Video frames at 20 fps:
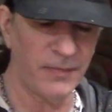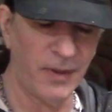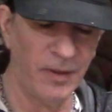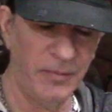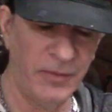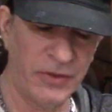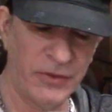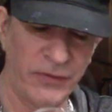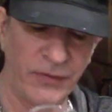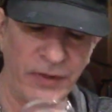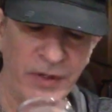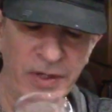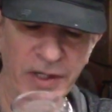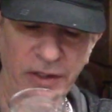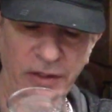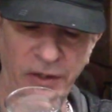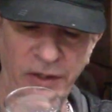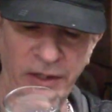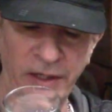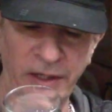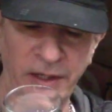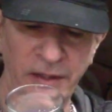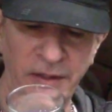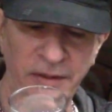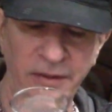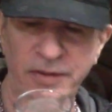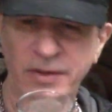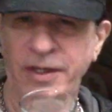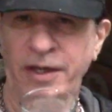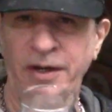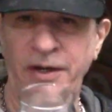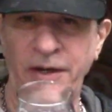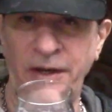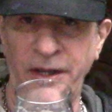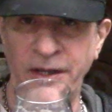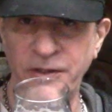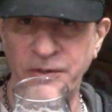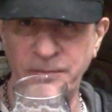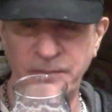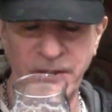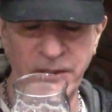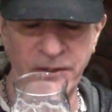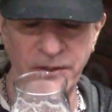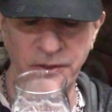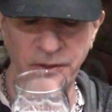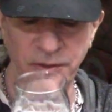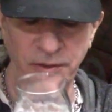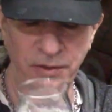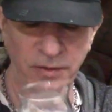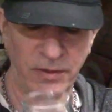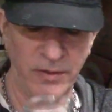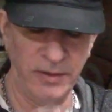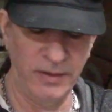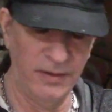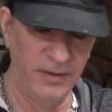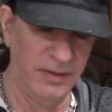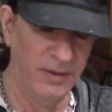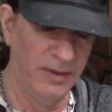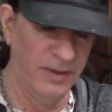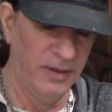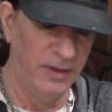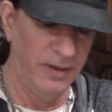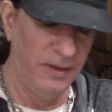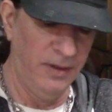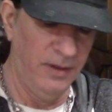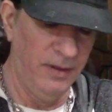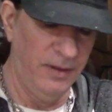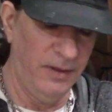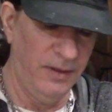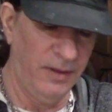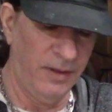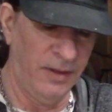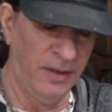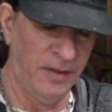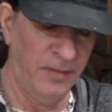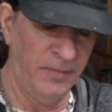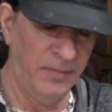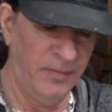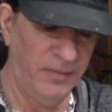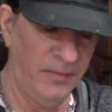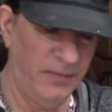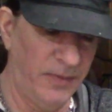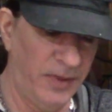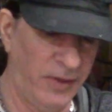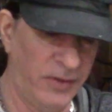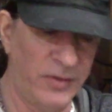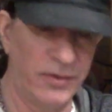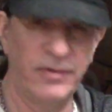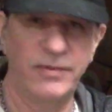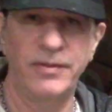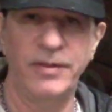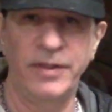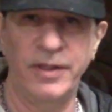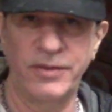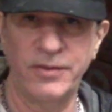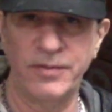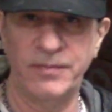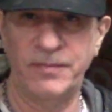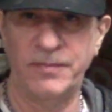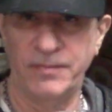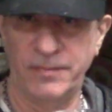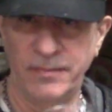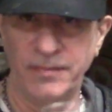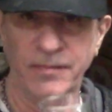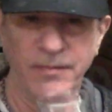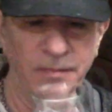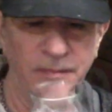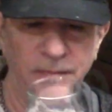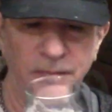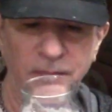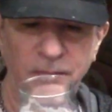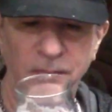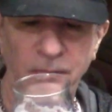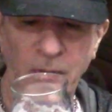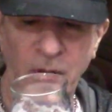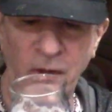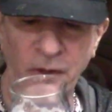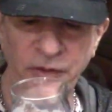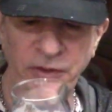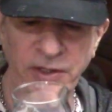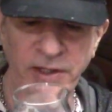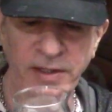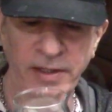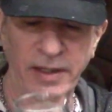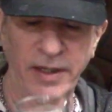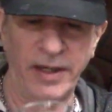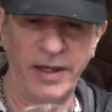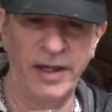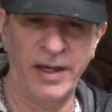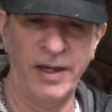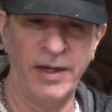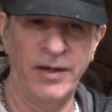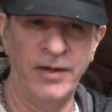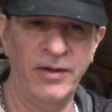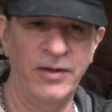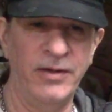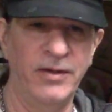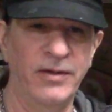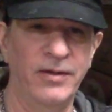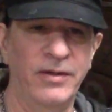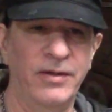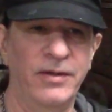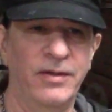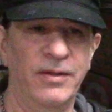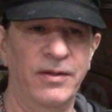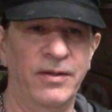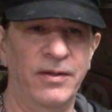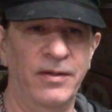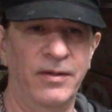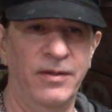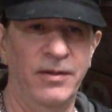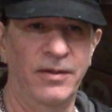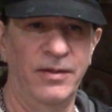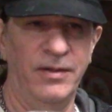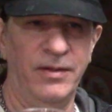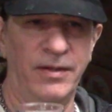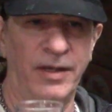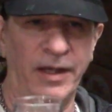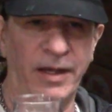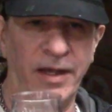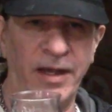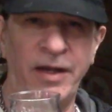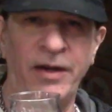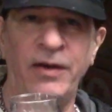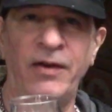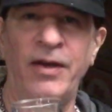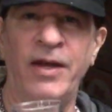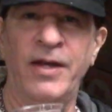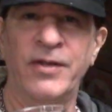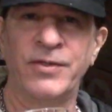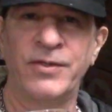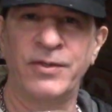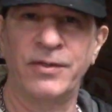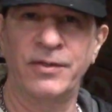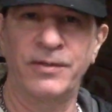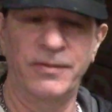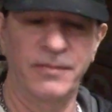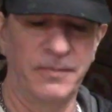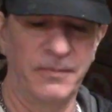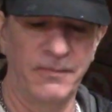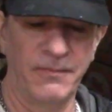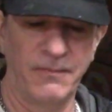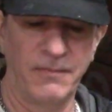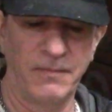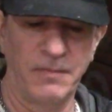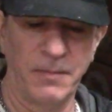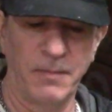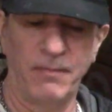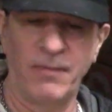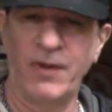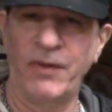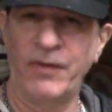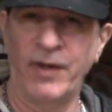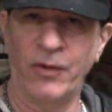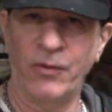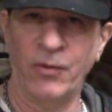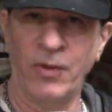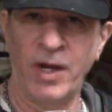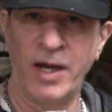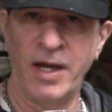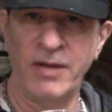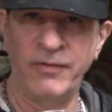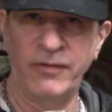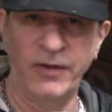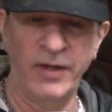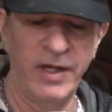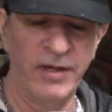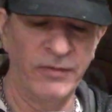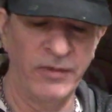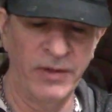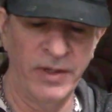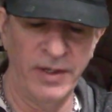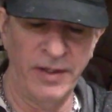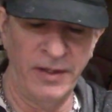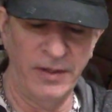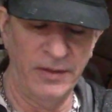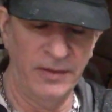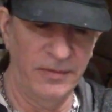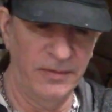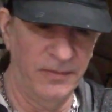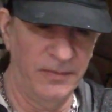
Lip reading: But it's very clean. It's got a nice bitterness to it. It's malty, and again, it has that rye flavor in it.